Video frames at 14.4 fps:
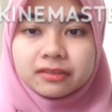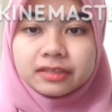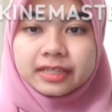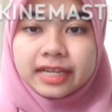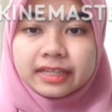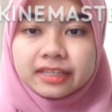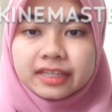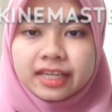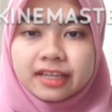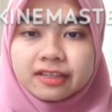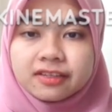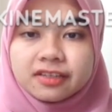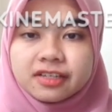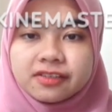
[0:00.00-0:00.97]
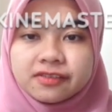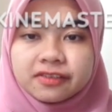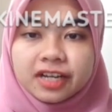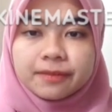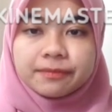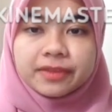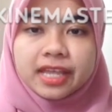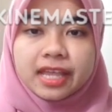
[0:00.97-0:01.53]
that can describe
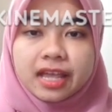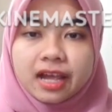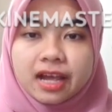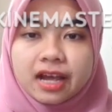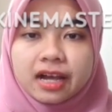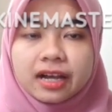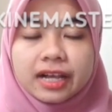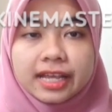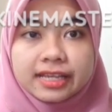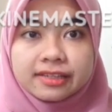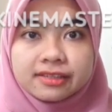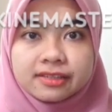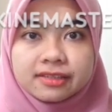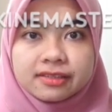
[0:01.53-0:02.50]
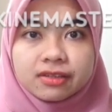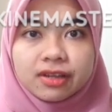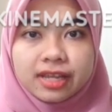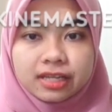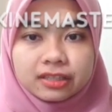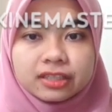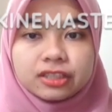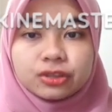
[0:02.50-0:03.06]
as
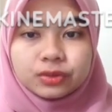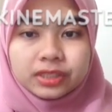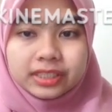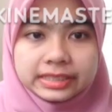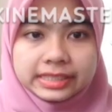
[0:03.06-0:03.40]
a cooling.